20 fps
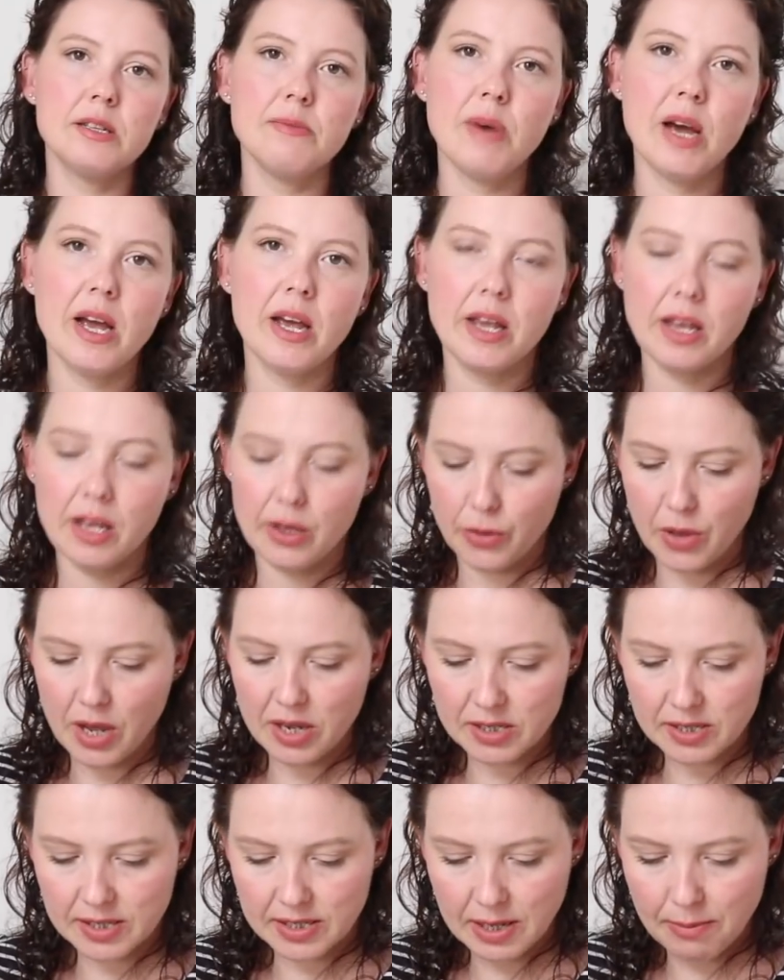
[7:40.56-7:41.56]
to make,
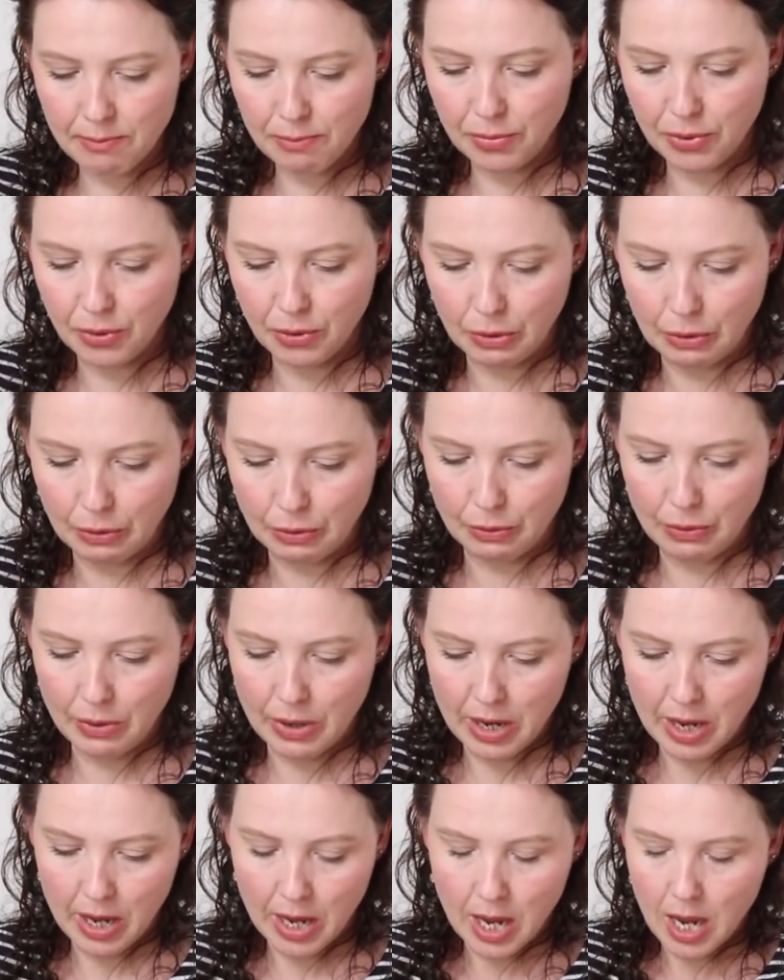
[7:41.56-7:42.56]
they're simple,
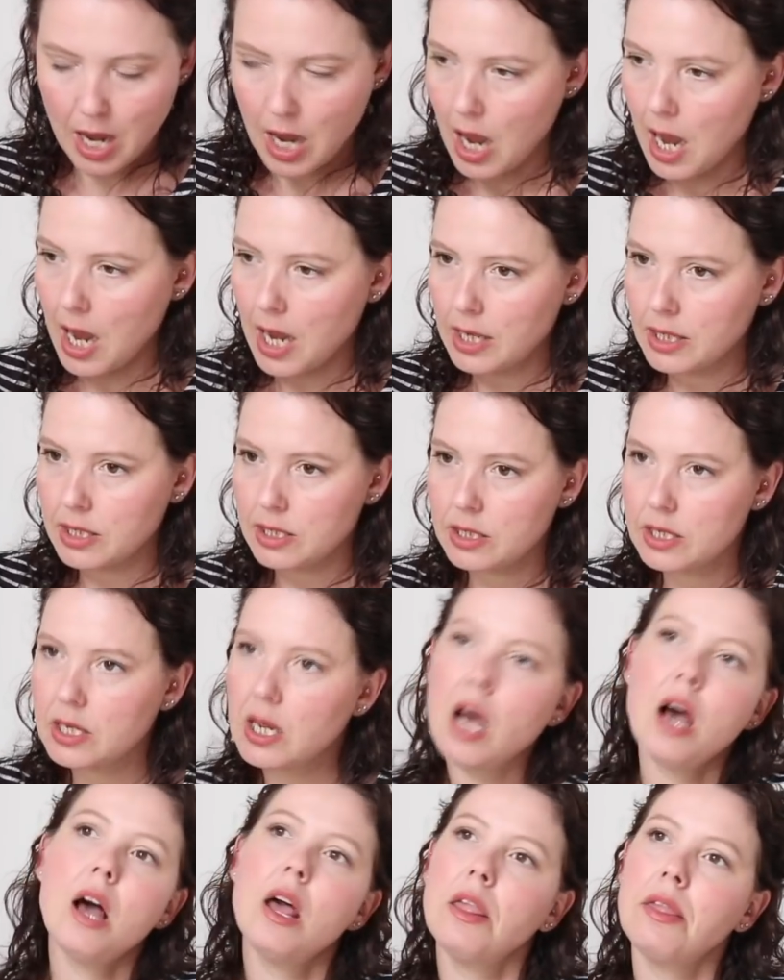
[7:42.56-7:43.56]
and
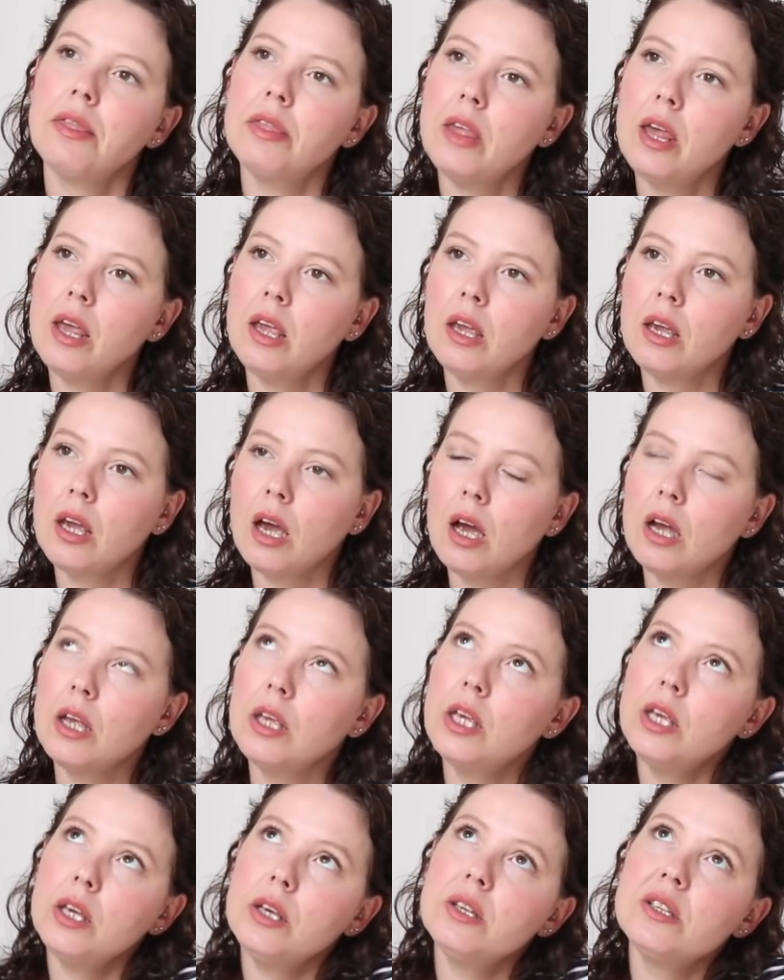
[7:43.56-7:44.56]
I think I
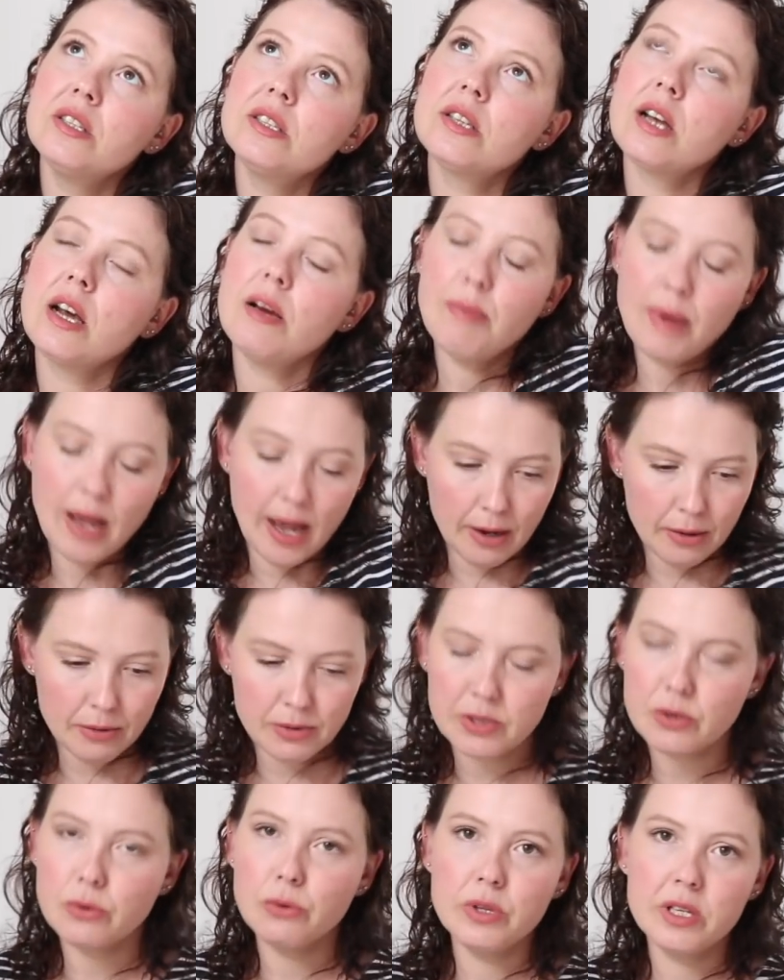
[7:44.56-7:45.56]
used
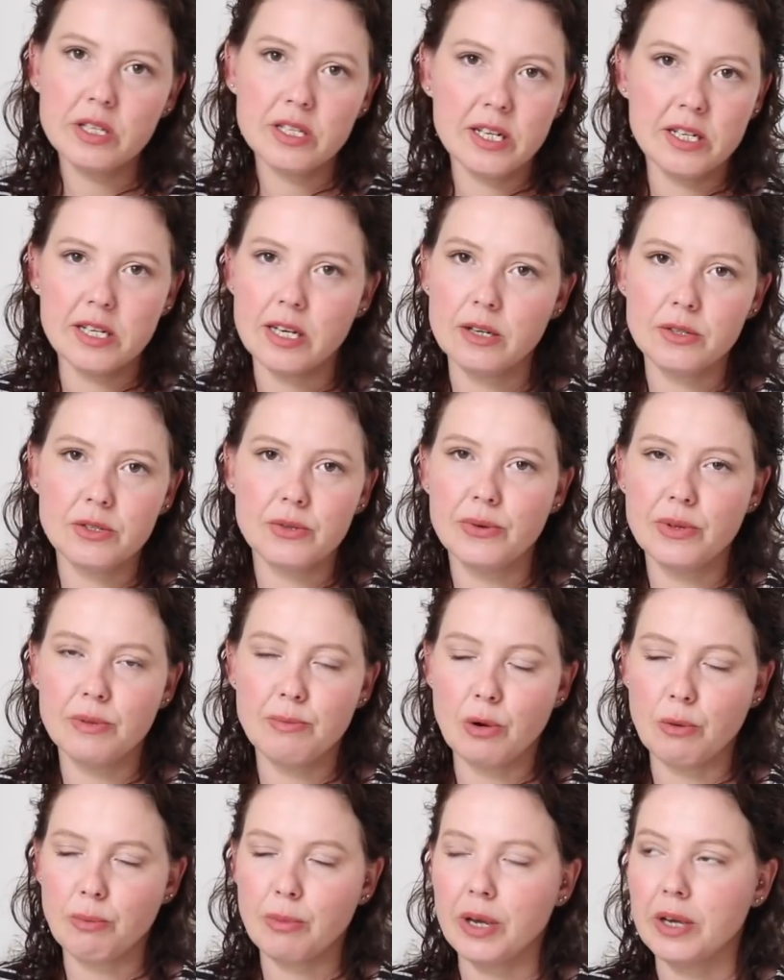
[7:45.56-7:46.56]
about, all the details are in the
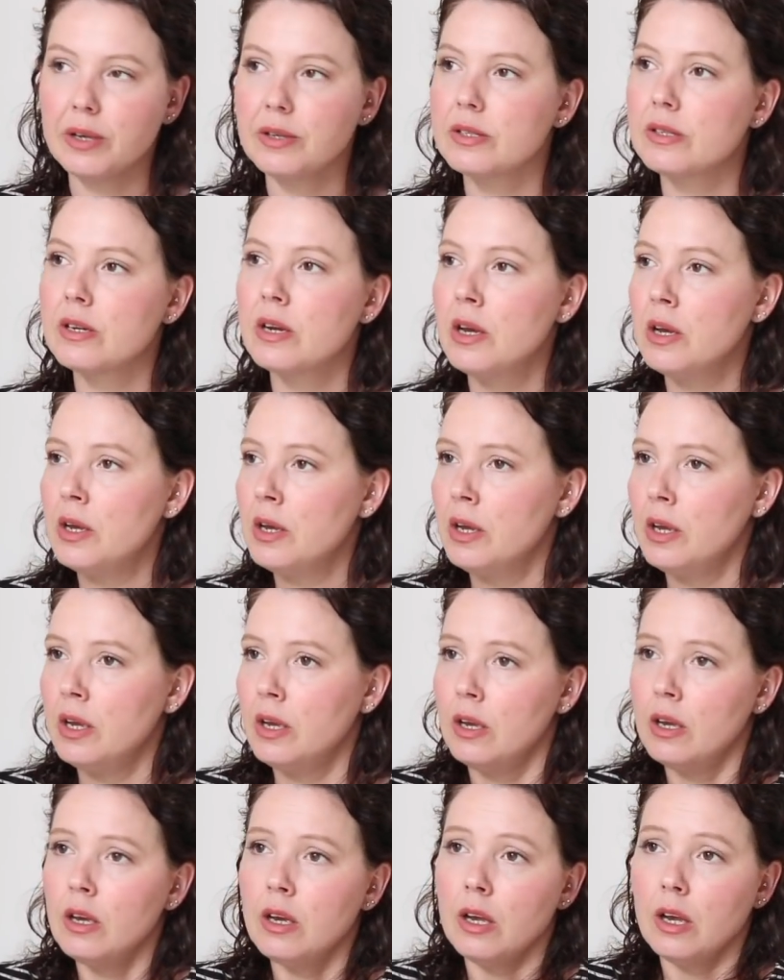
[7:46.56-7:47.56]
blog post,
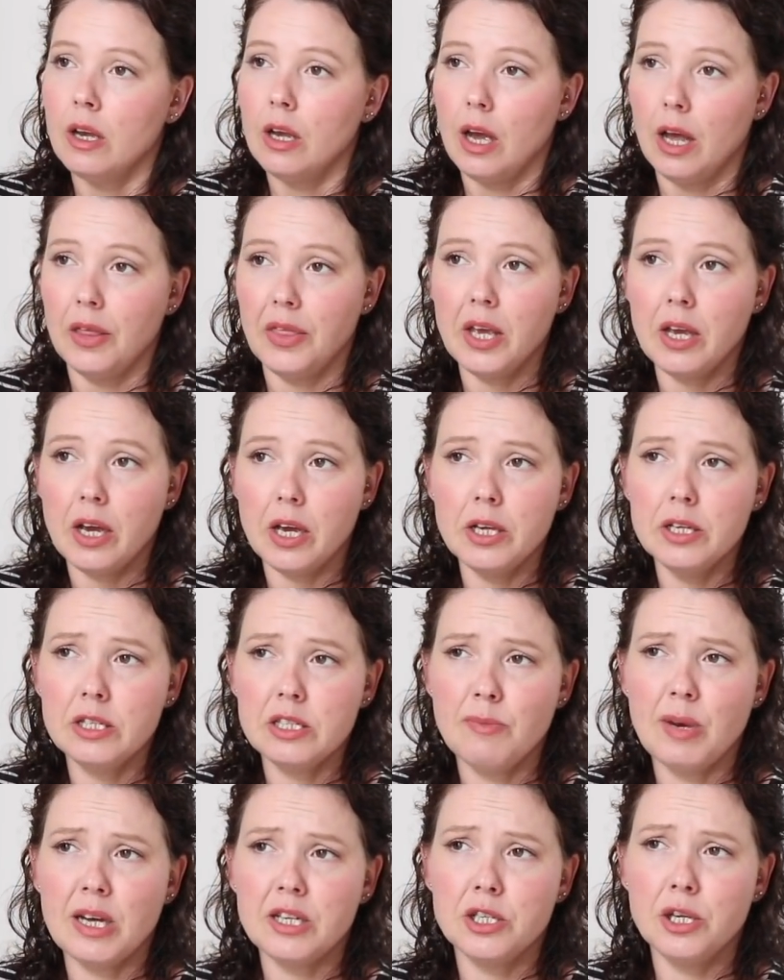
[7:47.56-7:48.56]
I think I
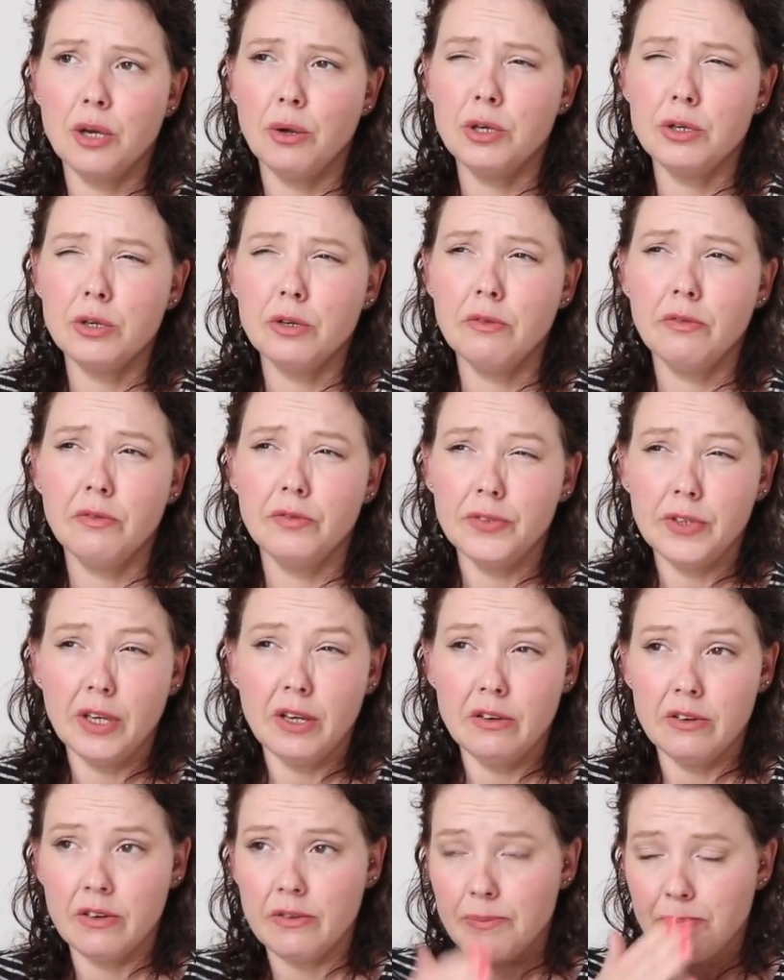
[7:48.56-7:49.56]
used about
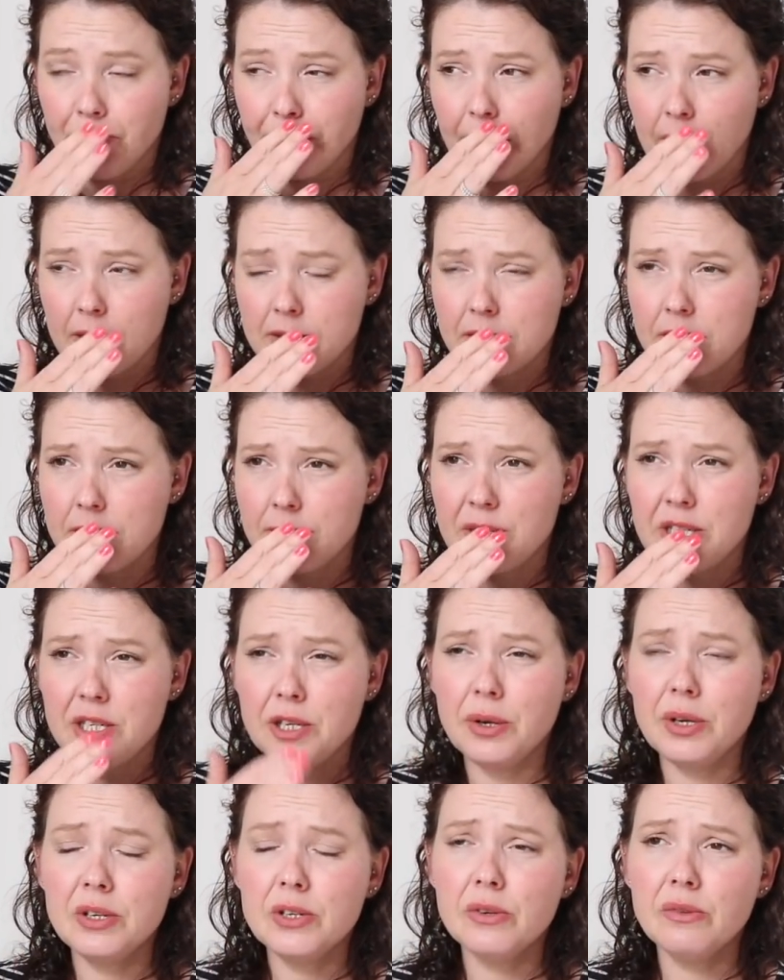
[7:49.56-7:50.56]

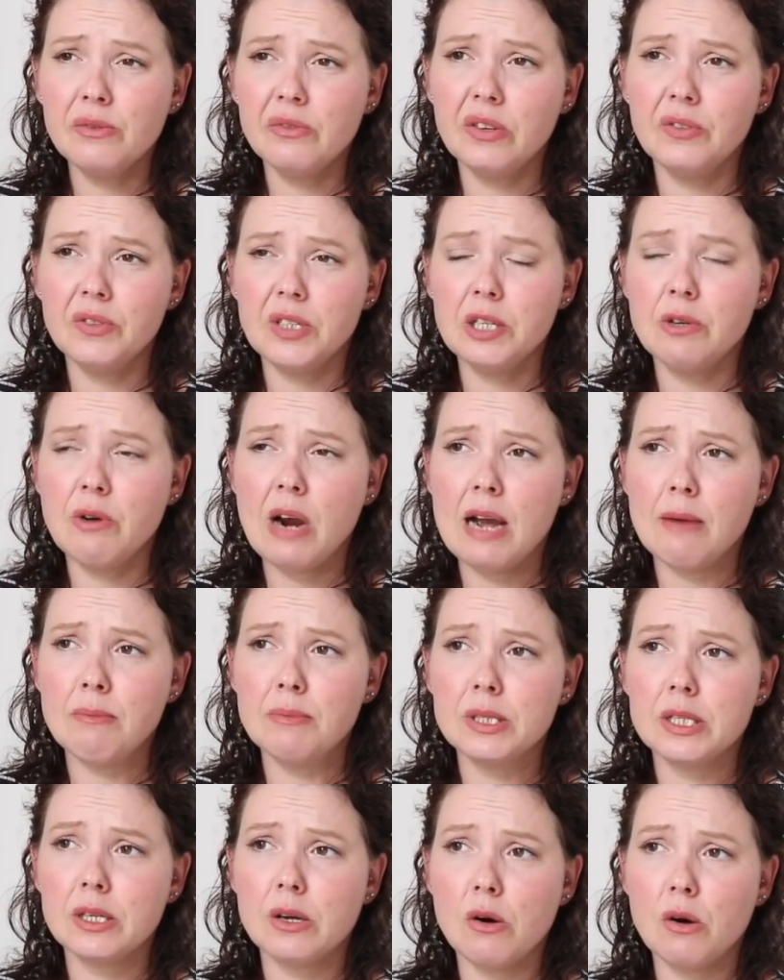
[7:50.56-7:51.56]
250
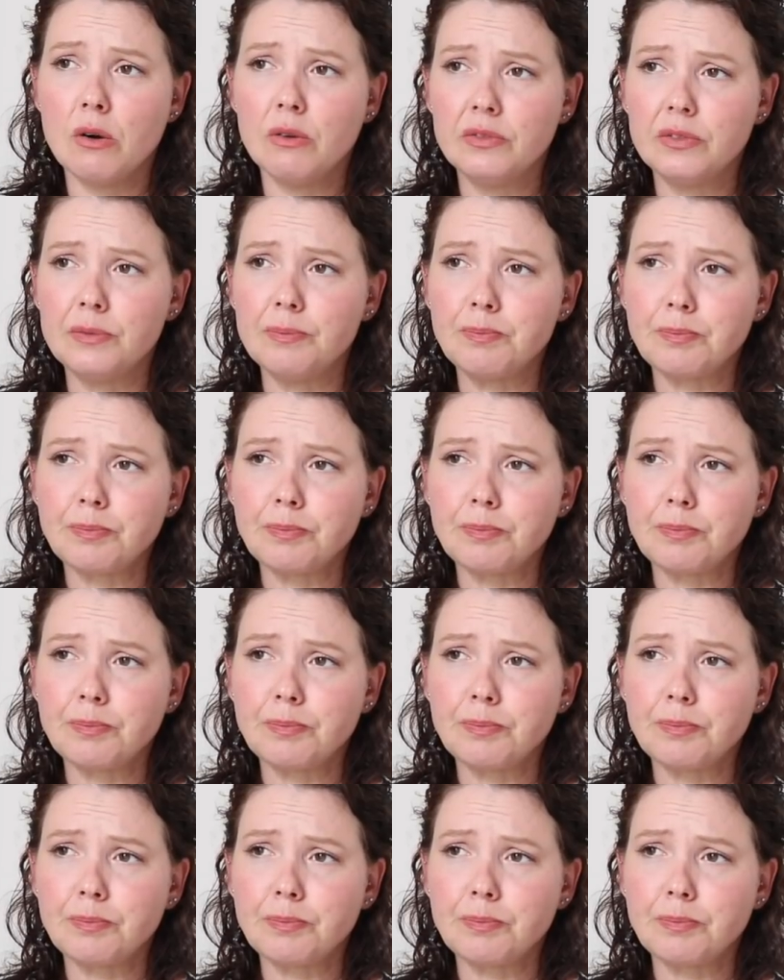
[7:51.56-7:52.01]
grams of